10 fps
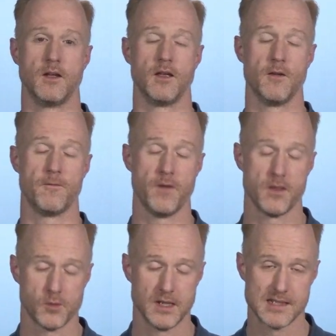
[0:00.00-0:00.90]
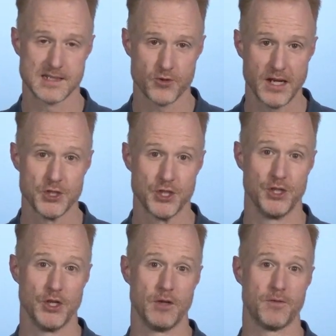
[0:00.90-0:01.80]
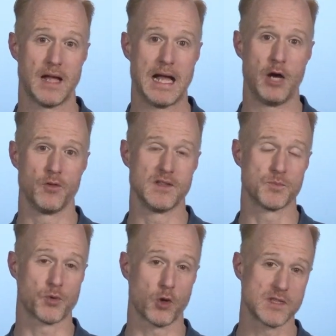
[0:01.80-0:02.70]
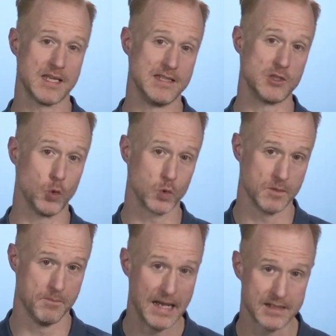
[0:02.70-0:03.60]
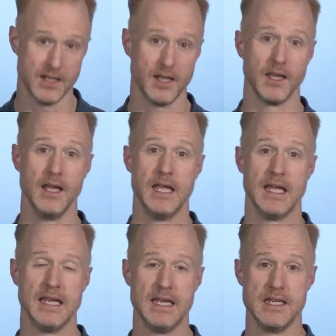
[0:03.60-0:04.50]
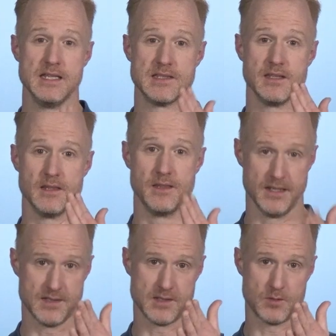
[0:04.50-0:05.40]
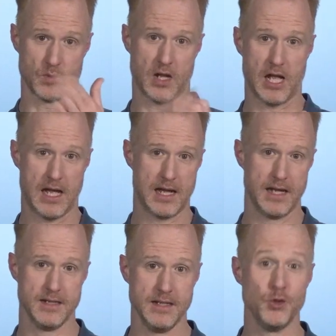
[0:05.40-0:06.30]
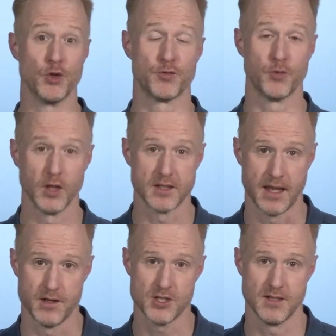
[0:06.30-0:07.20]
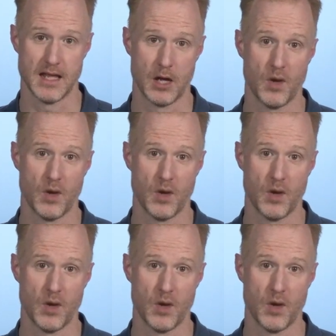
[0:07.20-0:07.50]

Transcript: A further illustration of how this process is automatic is this. I need your full attention now.